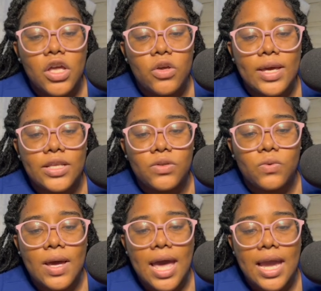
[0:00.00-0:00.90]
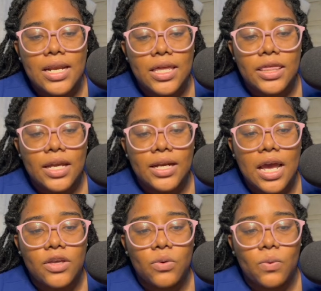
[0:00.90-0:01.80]
You can do anything
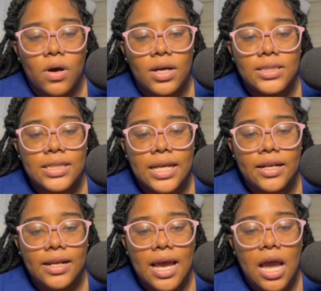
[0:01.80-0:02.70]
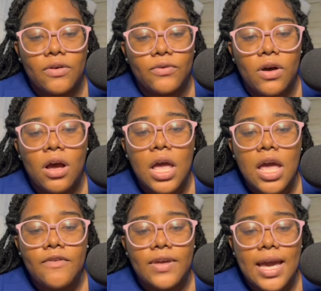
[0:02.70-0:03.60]
that you want in Canva.
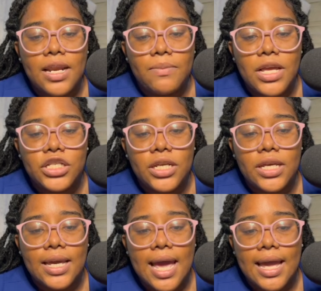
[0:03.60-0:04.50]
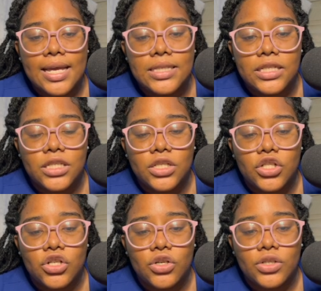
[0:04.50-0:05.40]
If you can imagine it, you can get it.
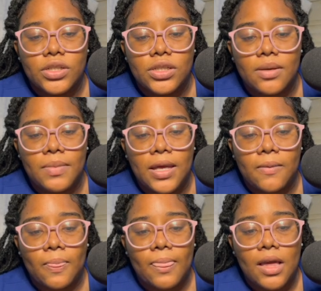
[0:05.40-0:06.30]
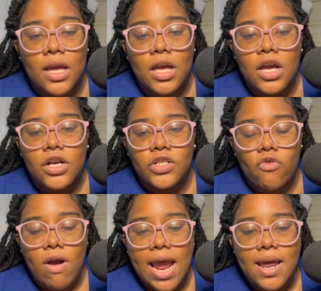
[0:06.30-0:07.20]
Trust me.
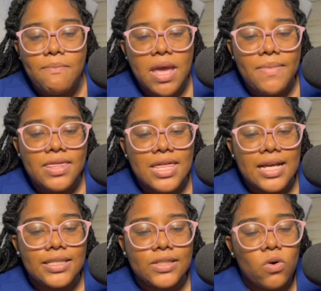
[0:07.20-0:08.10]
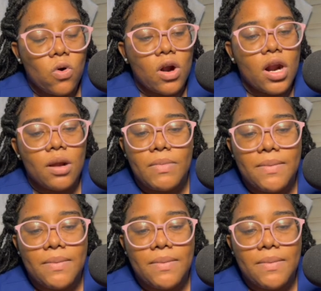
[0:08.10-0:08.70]
So right, maybe that's our